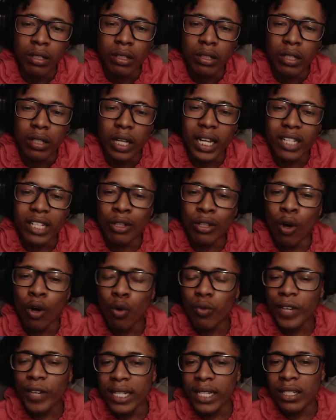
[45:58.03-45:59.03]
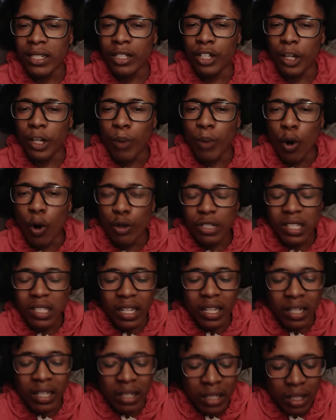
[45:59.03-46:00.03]
you're
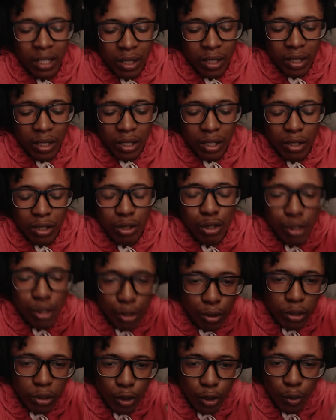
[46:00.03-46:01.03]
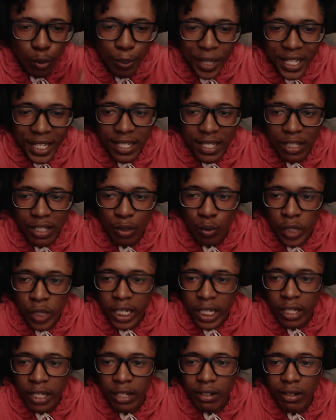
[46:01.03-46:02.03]
posting two little pieces of
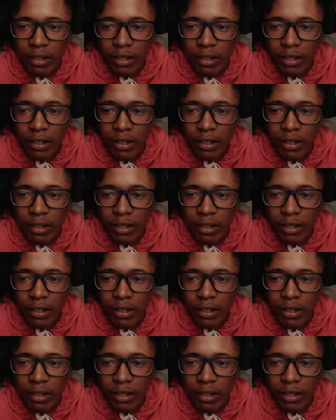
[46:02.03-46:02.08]
weed